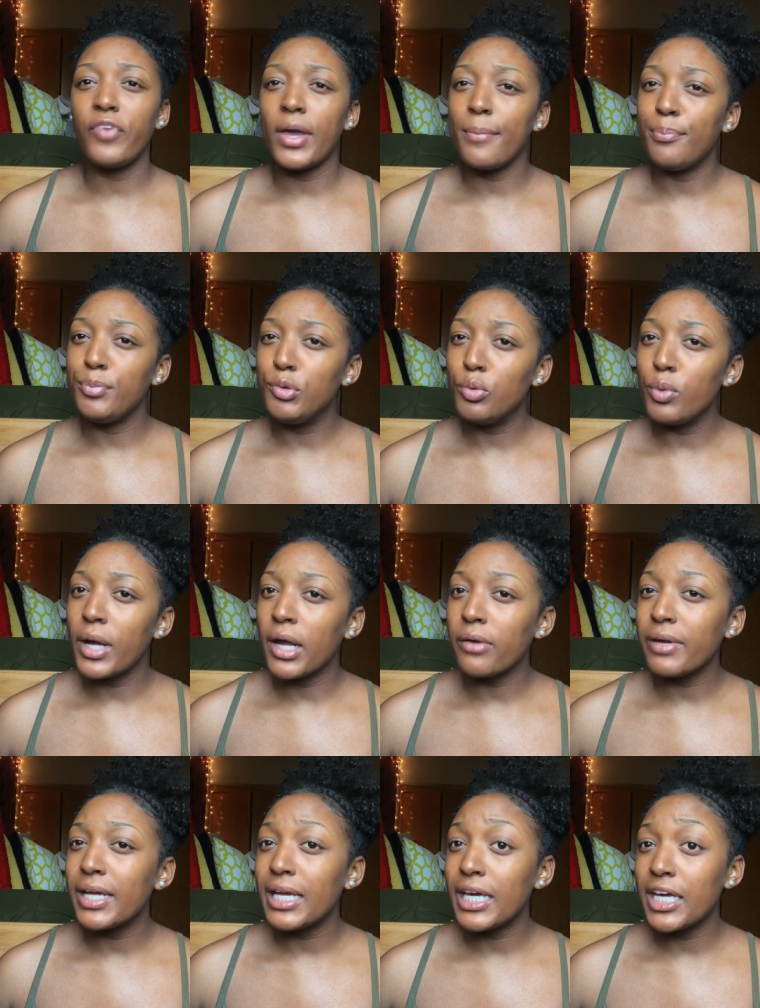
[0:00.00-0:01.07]

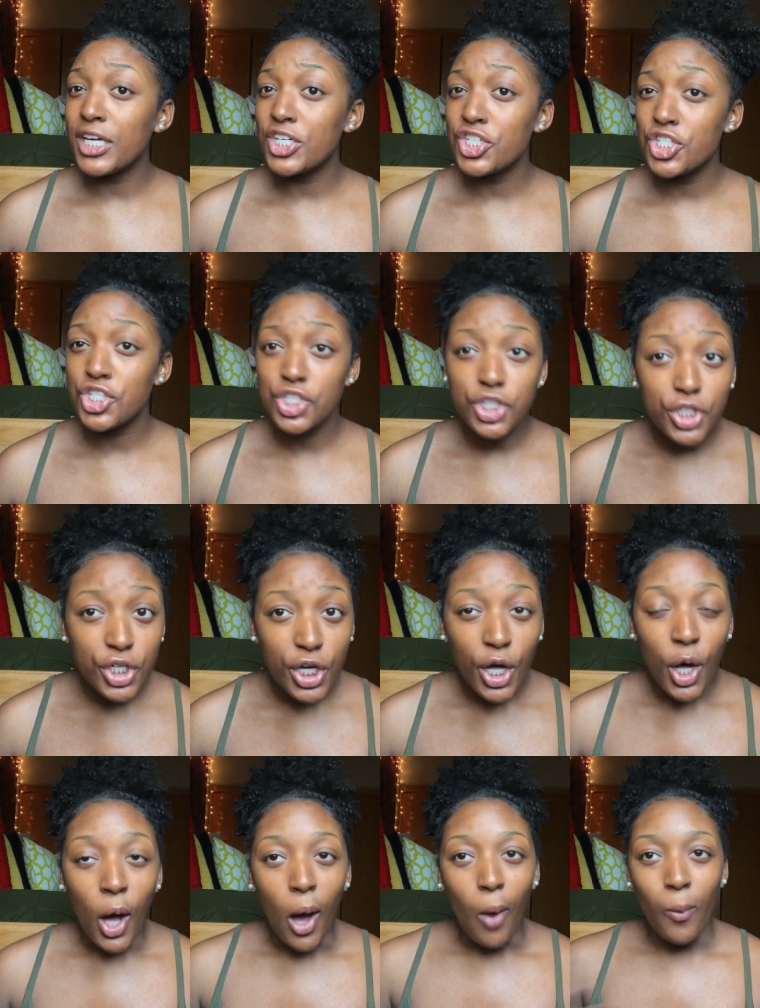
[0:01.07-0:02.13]
February-ish,
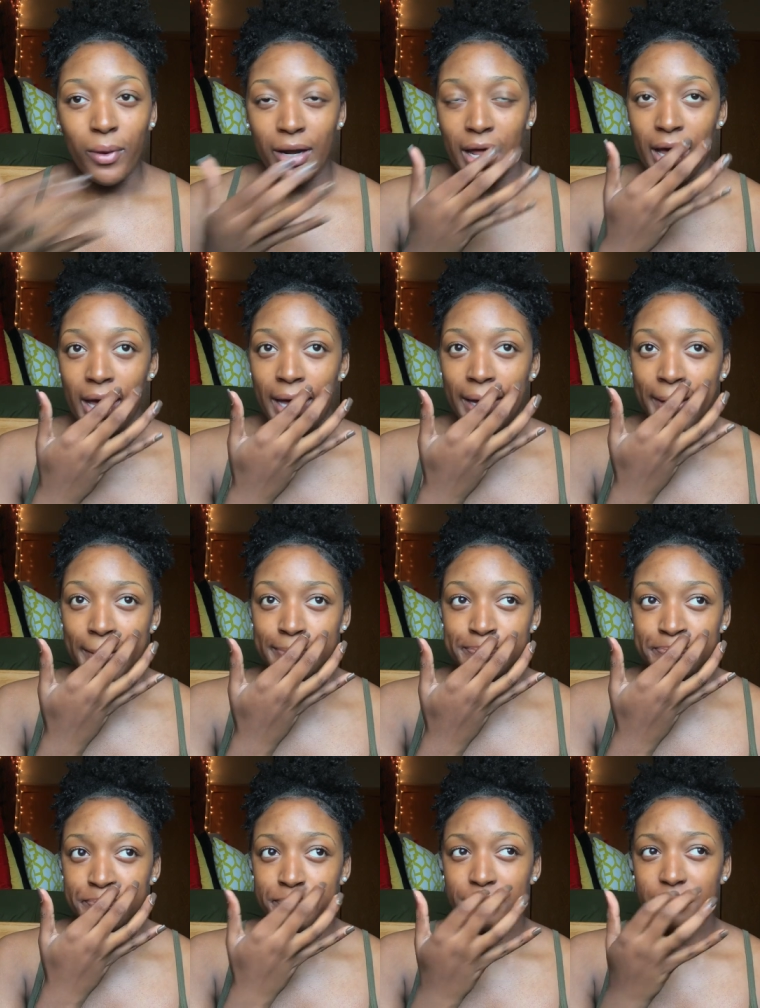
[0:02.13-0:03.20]
when